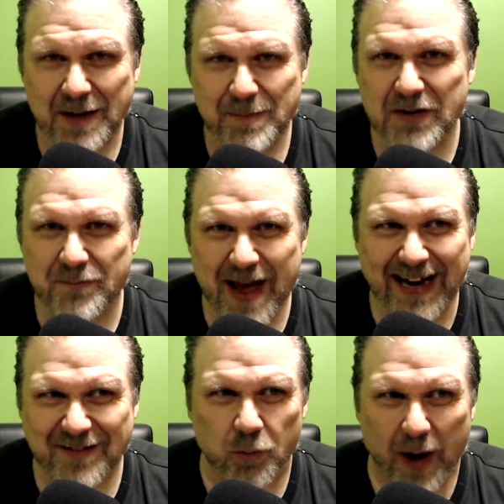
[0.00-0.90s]
But if Mac
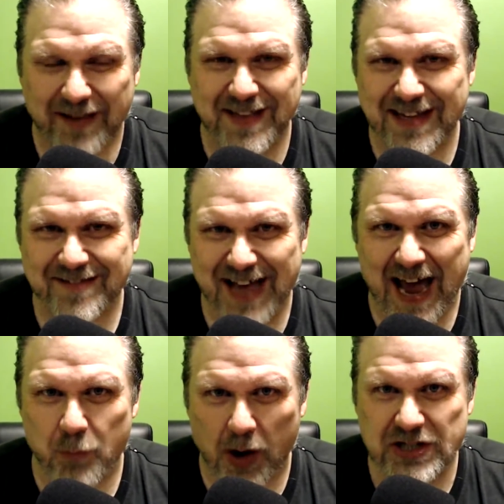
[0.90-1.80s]
is wasting his
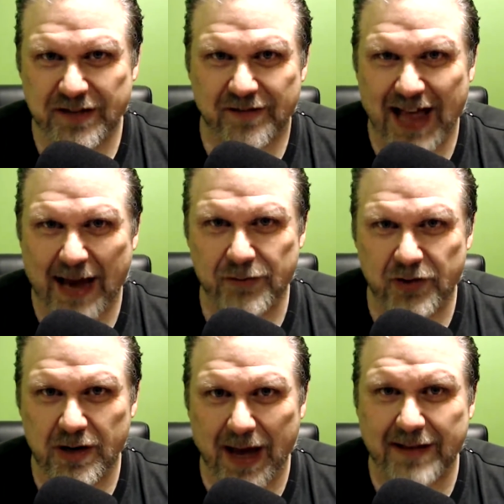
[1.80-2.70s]
time watching this live
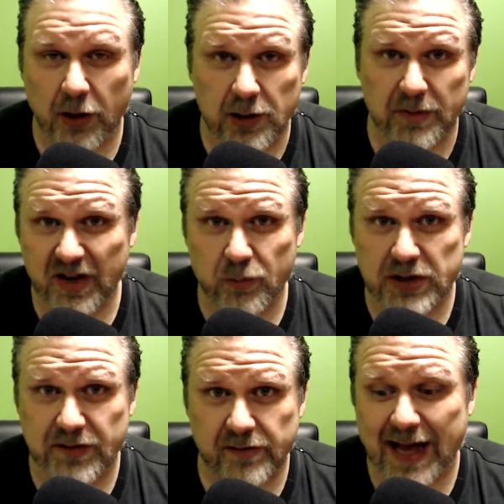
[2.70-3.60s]
stream, the only reason he's
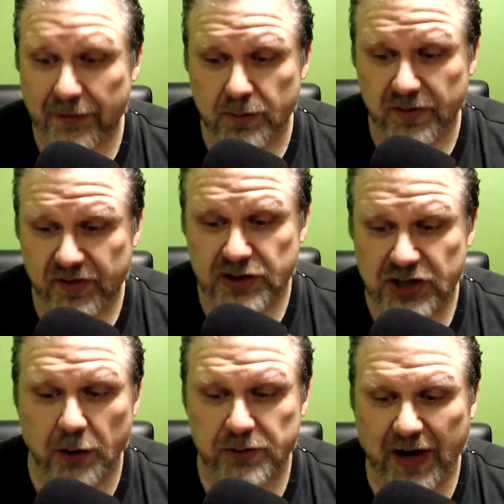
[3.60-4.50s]
watching this live stream is to see
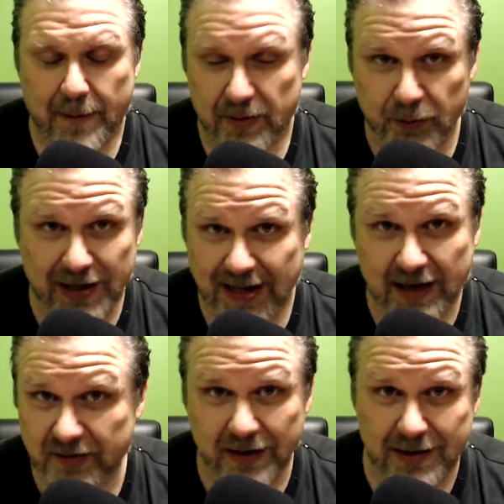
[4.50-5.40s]
Geo type, really,
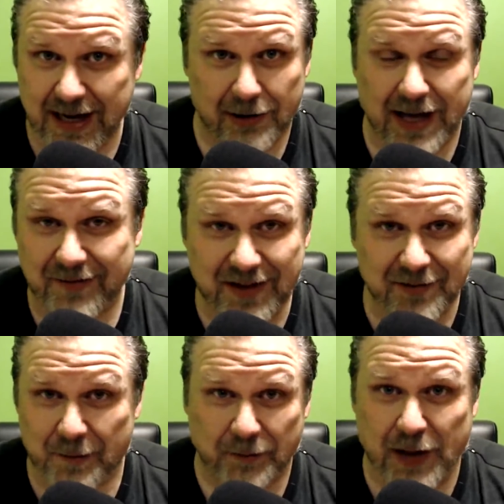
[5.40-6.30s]
because he couldn't care less. He doesn't
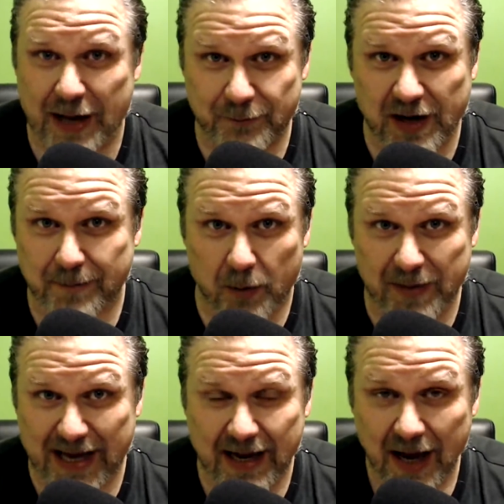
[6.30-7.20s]
give a flying fuck about
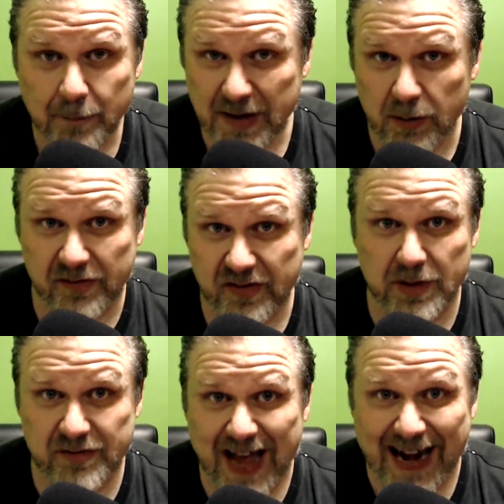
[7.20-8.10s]
me, but he wants to see what
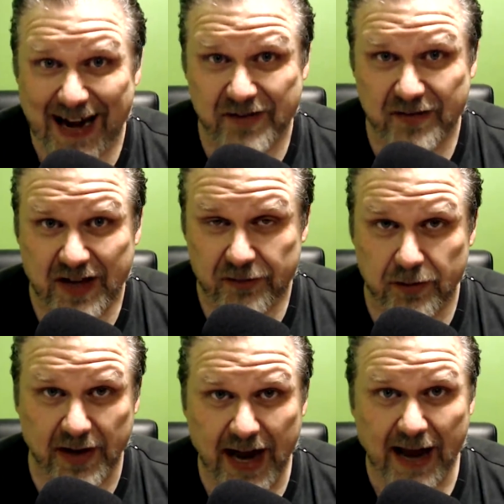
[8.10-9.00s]
his dad has to say. So
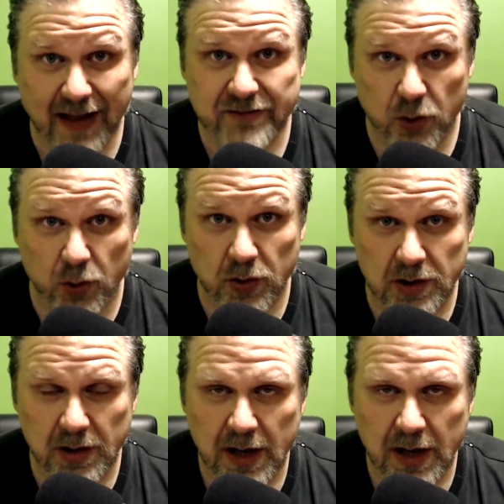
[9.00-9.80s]
he's like, hey, that's cool.